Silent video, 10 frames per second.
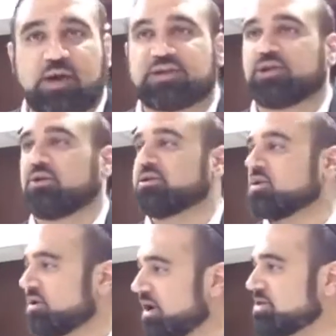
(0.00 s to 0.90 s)
watching your eyes.
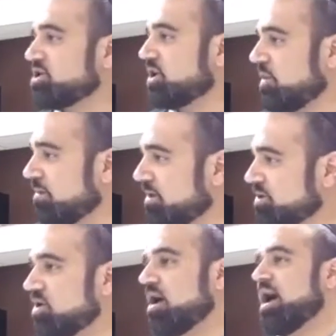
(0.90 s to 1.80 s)
Okay, so you know what I'm going
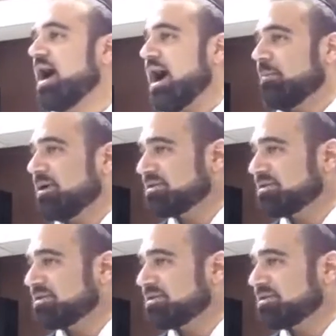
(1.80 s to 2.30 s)
to do? I'm going